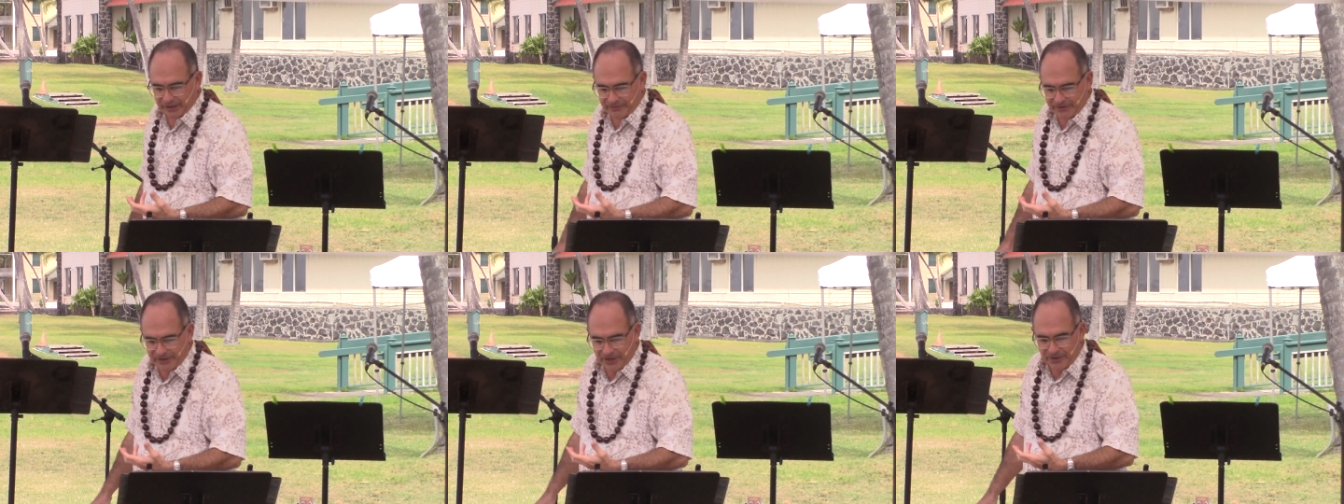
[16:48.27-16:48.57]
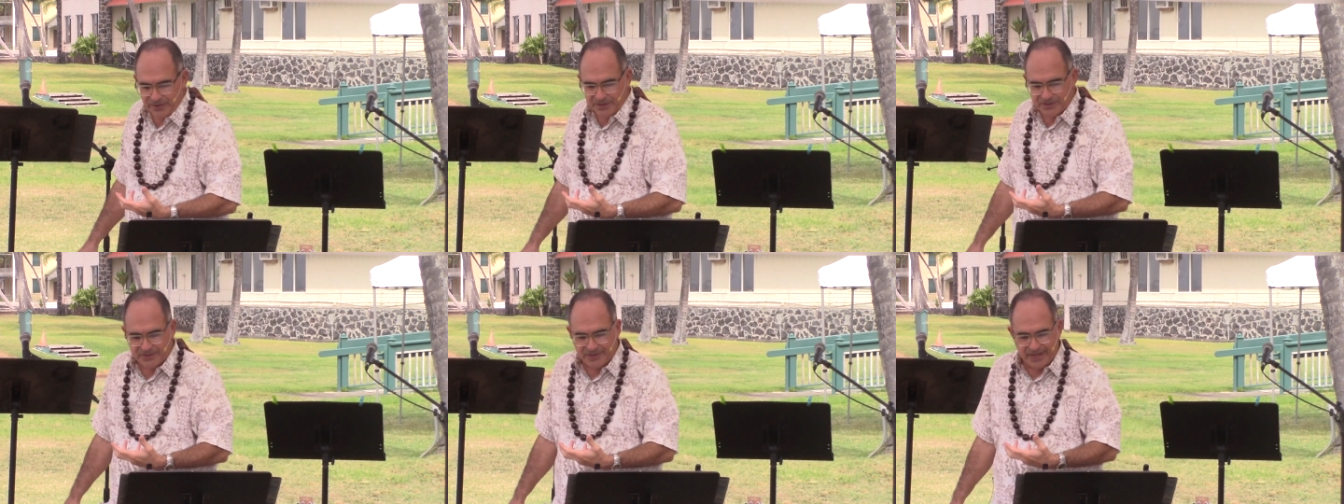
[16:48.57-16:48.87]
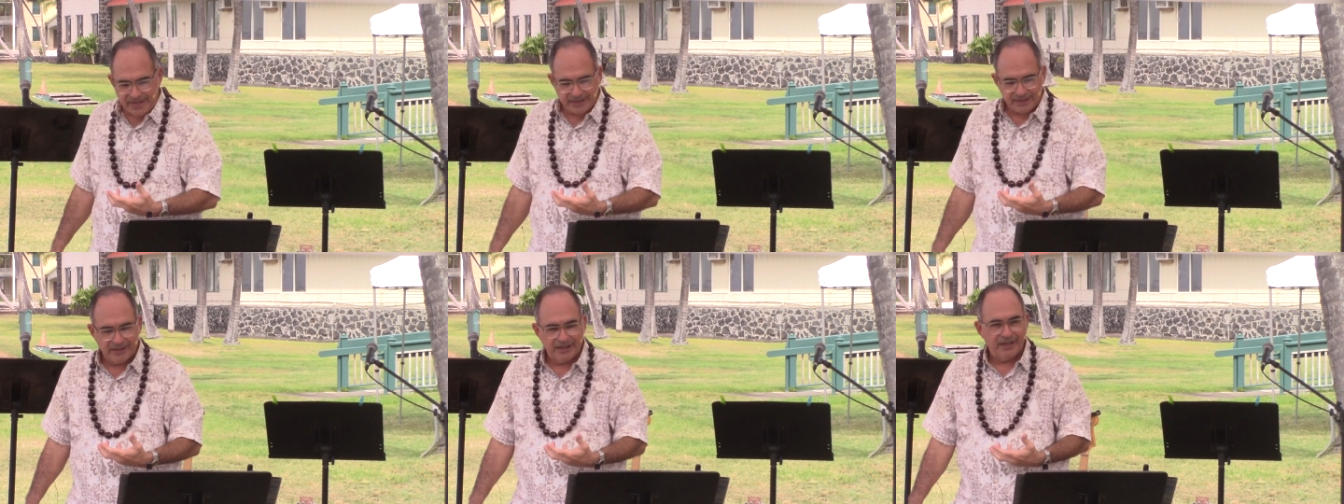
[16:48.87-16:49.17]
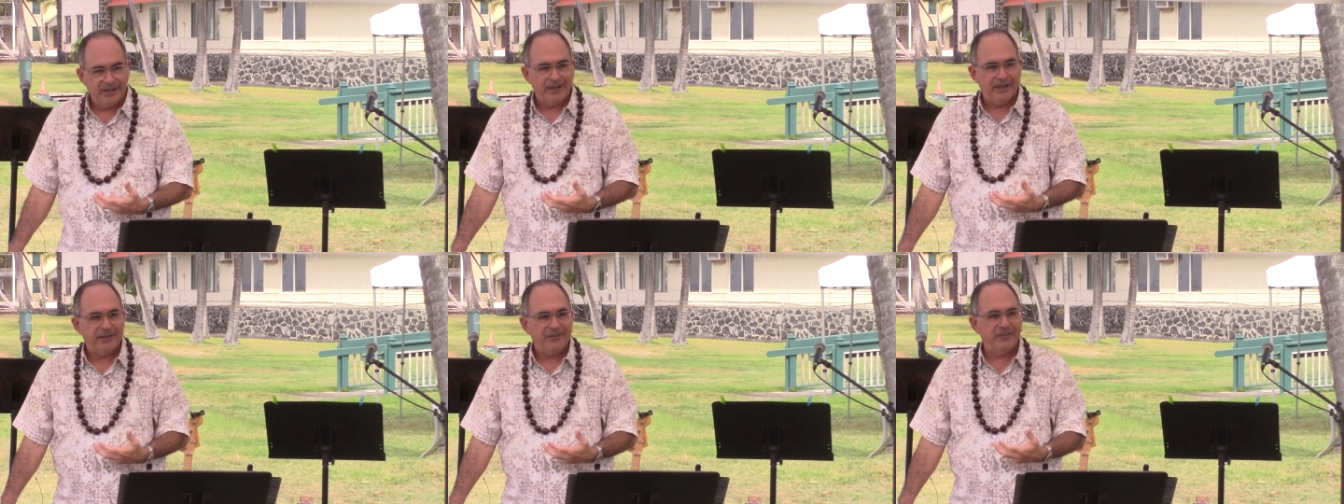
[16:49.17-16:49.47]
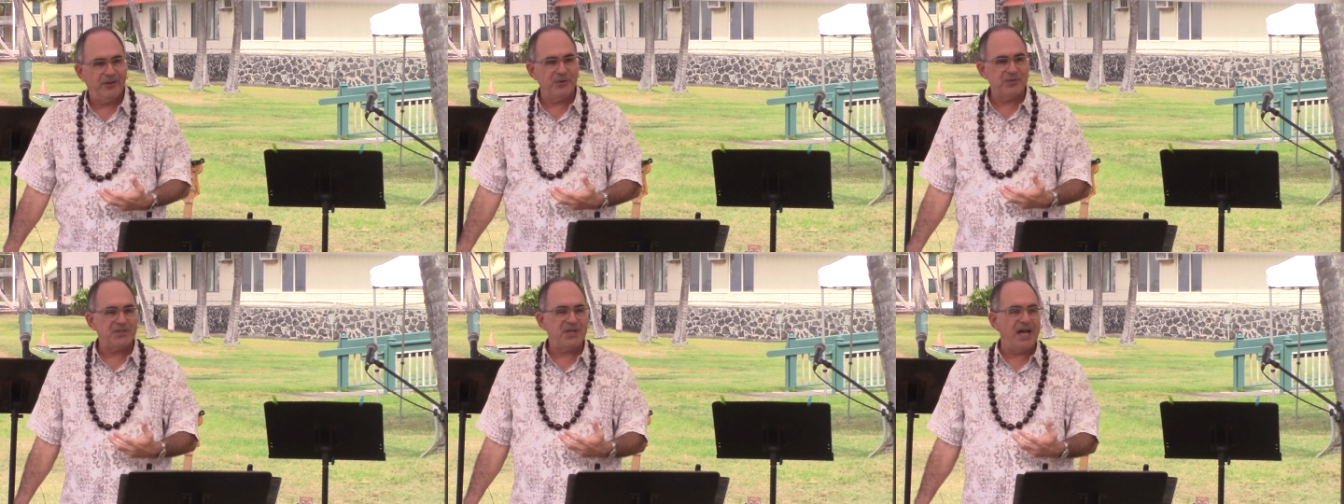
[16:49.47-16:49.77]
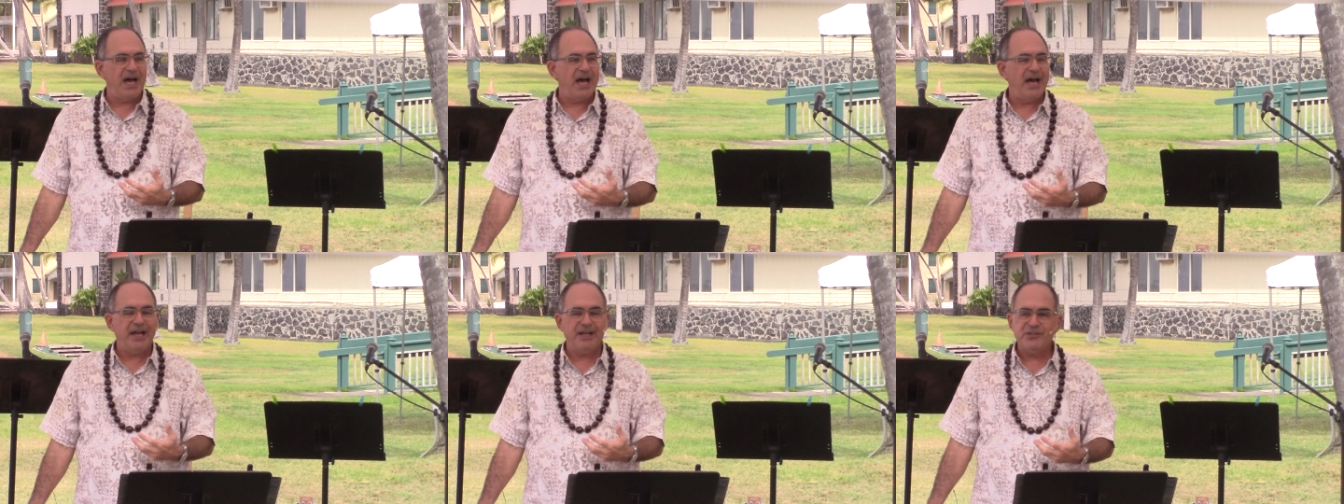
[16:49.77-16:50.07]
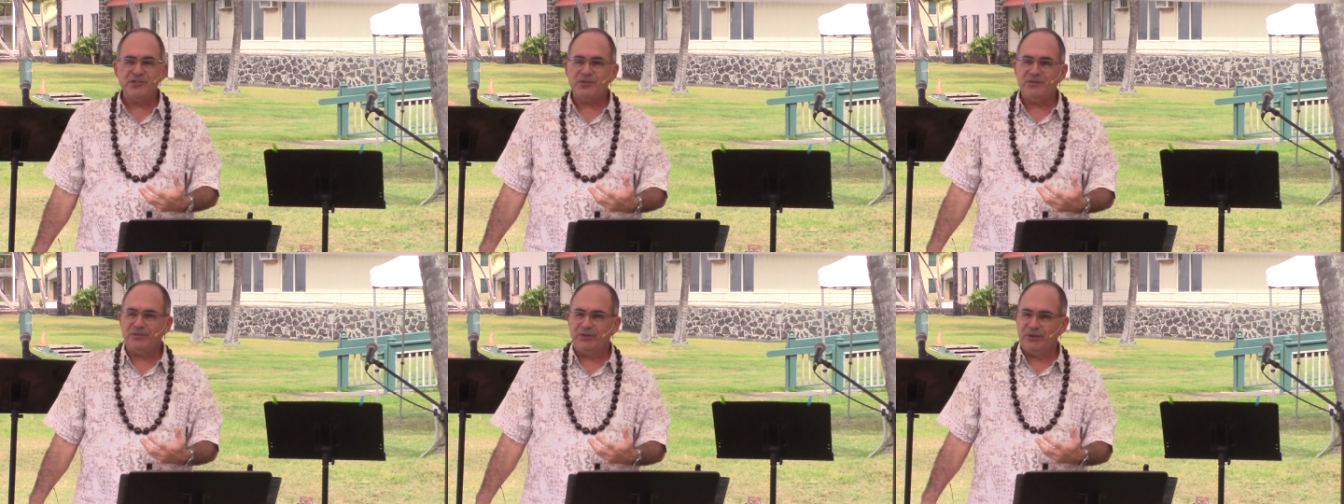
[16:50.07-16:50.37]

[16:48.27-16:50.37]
Have you noticed that those gods,